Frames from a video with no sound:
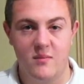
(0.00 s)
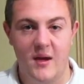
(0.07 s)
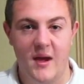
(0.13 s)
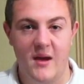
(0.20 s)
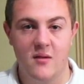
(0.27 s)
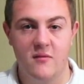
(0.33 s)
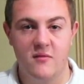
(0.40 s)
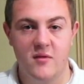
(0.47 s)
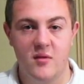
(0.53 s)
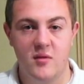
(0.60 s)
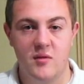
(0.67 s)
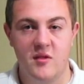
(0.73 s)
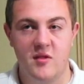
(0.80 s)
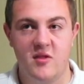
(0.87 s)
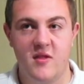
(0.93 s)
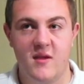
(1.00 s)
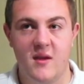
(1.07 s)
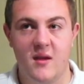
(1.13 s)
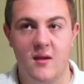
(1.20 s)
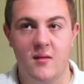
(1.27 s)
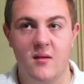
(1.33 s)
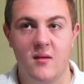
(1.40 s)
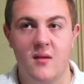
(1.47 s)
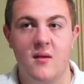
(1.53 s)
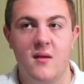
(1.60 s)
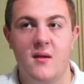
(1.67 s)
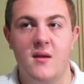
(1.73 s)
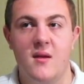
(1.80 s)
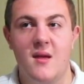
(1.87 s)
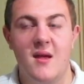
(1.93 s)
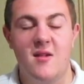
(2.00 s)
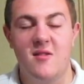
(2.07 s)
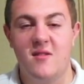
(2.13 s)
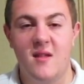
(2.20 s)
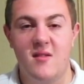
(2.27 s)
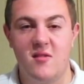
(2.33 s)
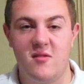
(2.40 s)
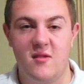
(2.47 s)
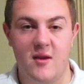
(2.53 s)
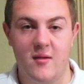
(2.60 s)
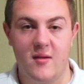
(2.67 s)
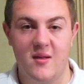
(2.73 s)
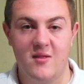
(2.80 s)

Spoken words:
I don't feel this thing is necessary.